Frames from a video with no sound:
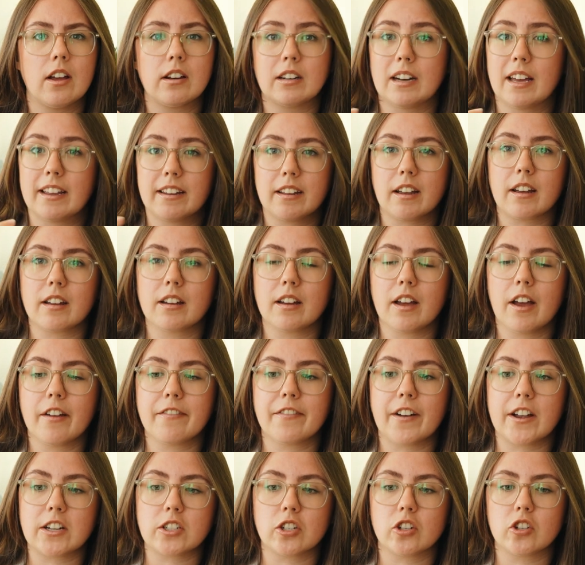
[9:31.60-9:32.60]
like a
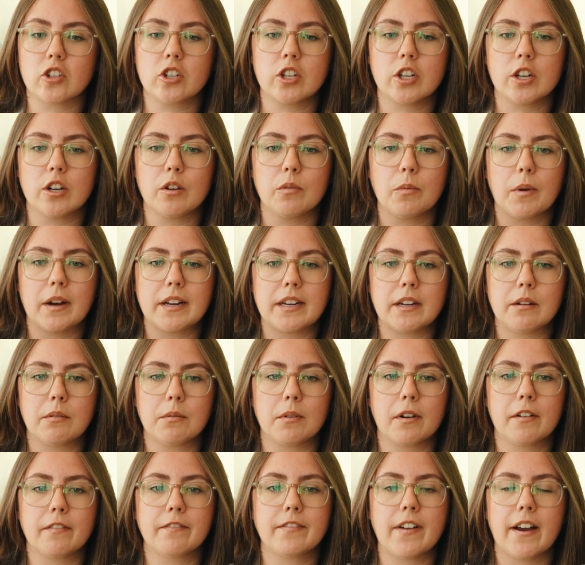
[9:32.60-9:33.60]
fashion shoot where you
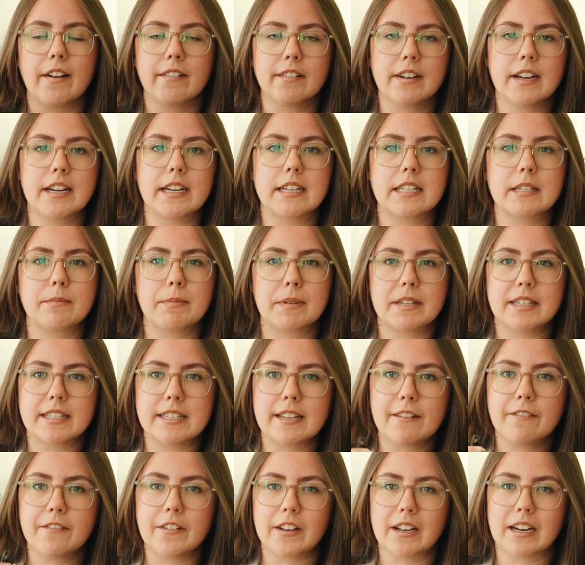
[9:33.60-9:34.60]
were very
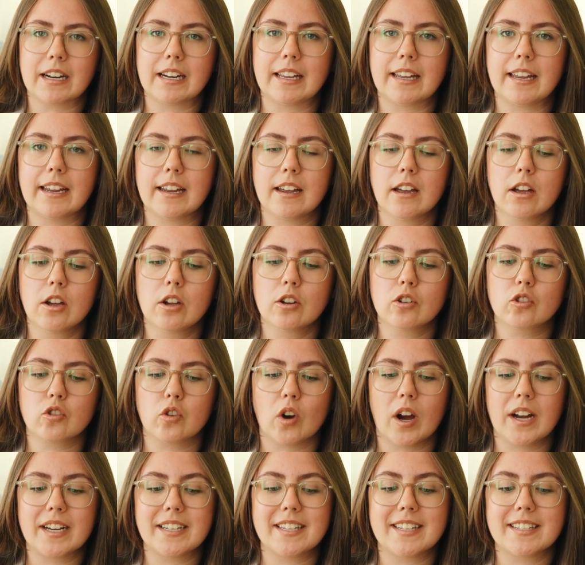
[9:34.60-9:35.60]
specifically
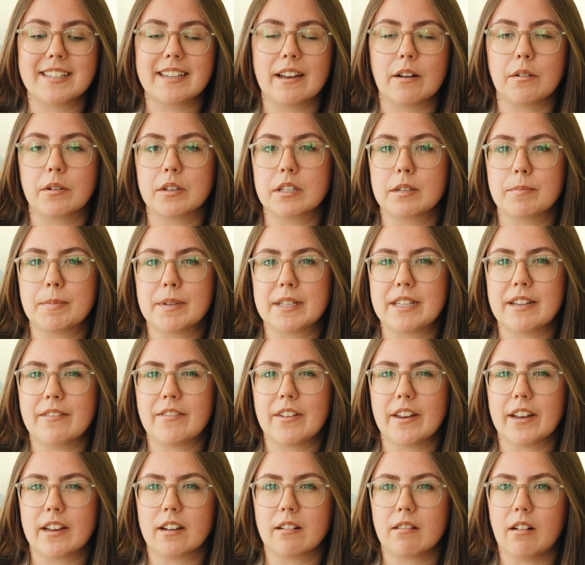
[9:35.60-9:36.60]
trying to sell a
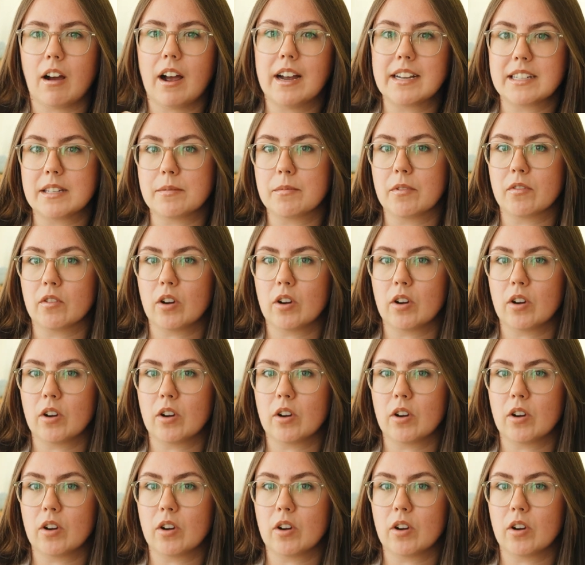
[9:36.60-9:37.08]
specific item of